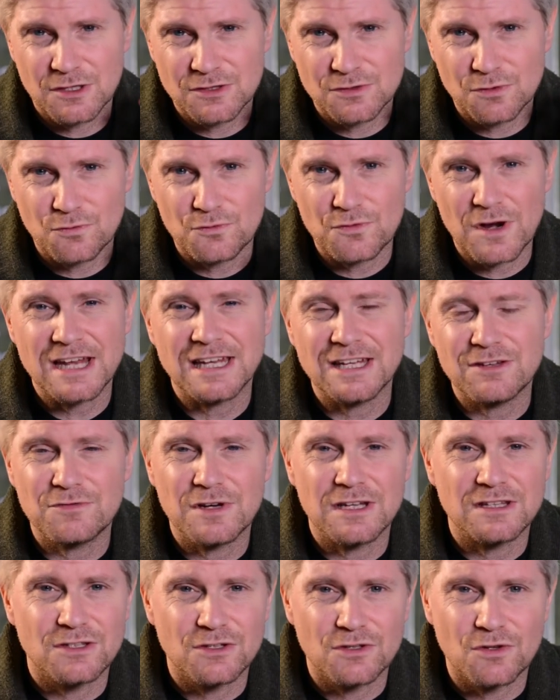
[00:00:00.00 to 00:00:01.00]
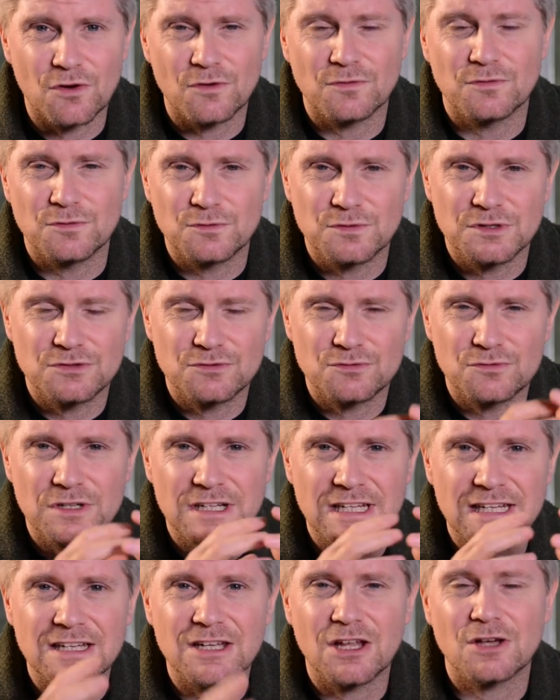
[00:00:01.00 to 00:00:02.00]
already read the novel, he's
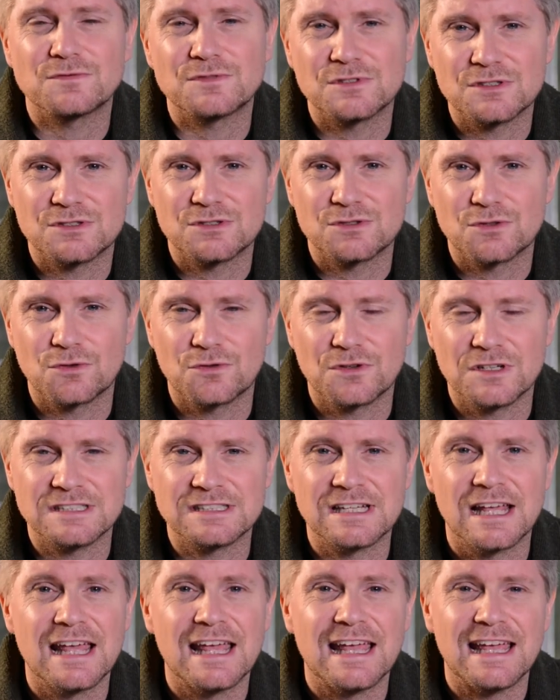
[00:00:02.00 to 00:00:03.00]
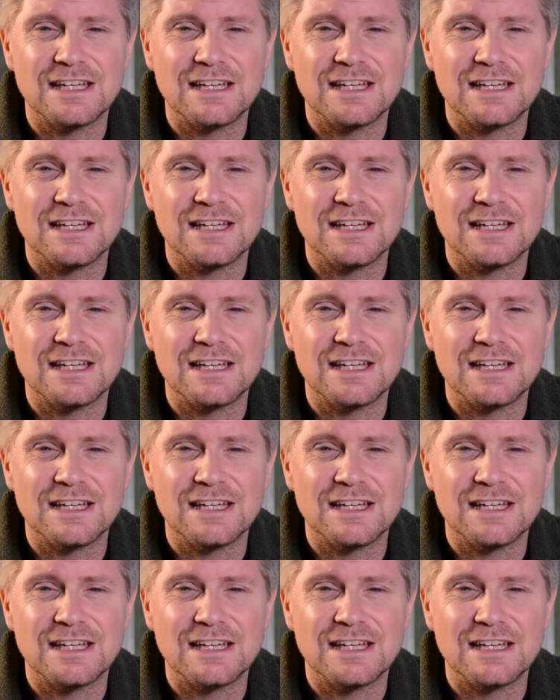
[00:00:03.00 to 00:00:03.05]
already loves the stories,